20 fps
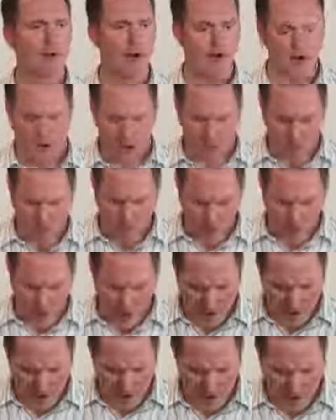Brethren,
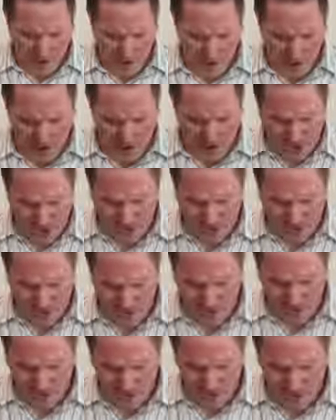why all the depression?
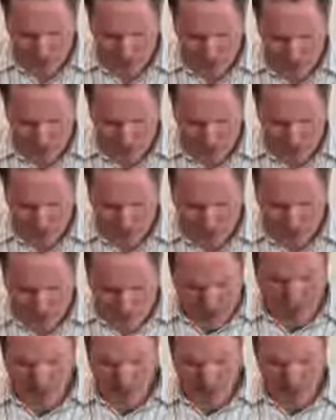
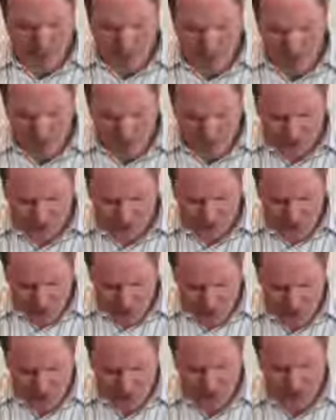Why is all this going?
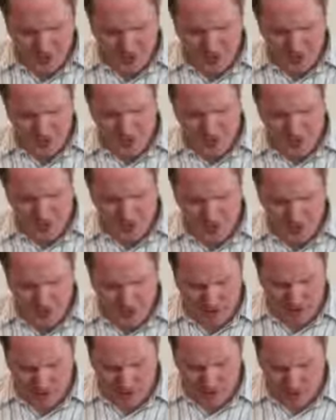Why all the
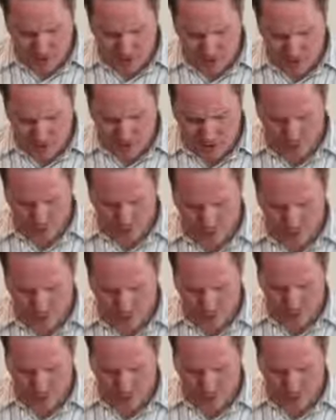discouragement in this world?